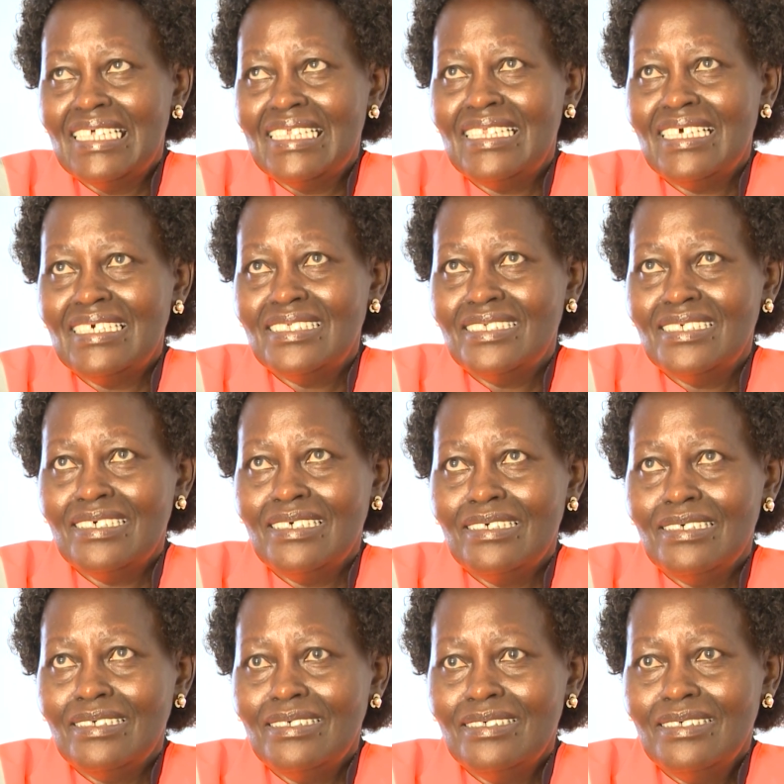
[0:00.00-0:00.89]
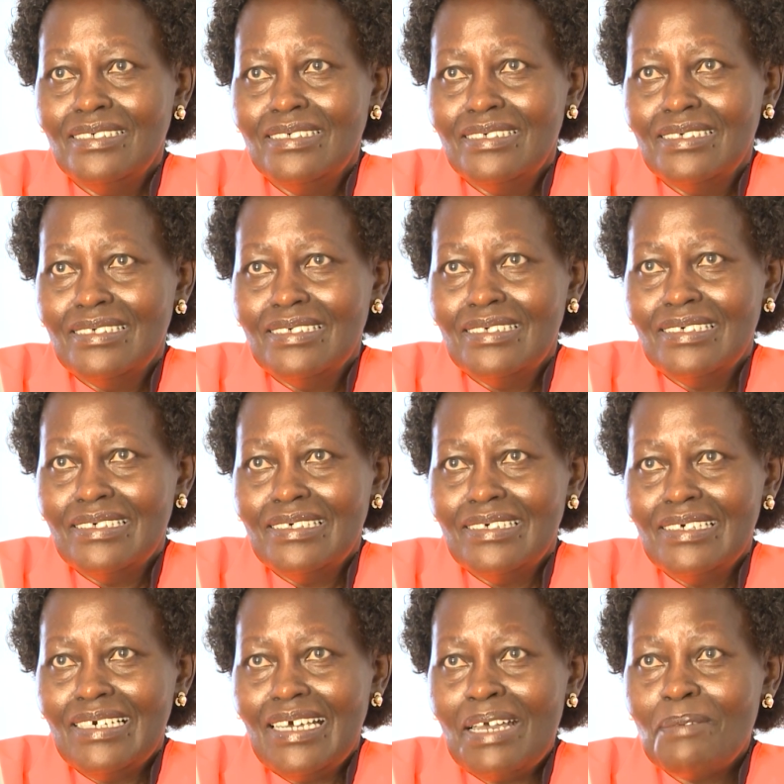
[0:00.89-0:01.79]
that
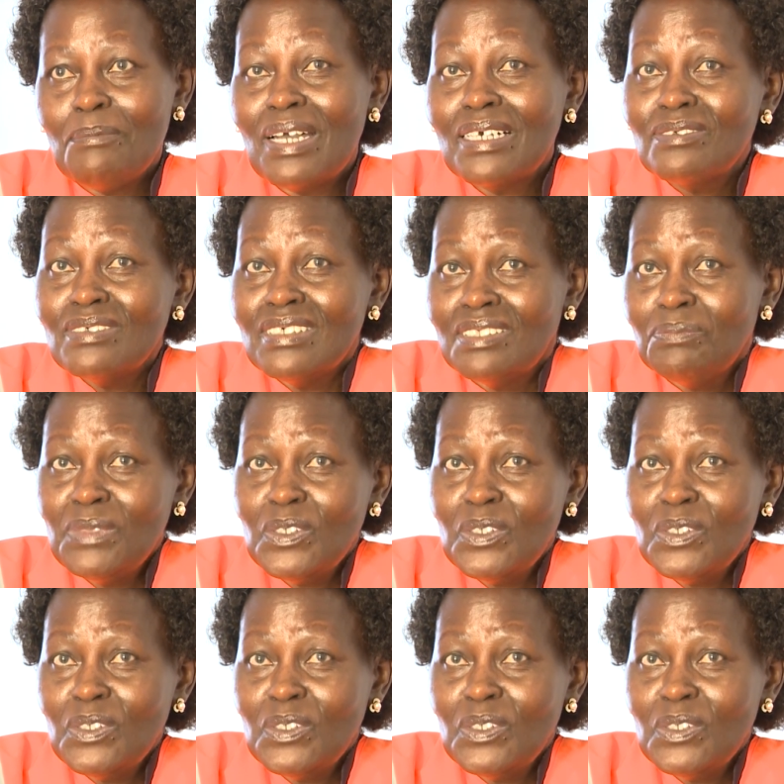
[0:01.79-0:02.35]
it's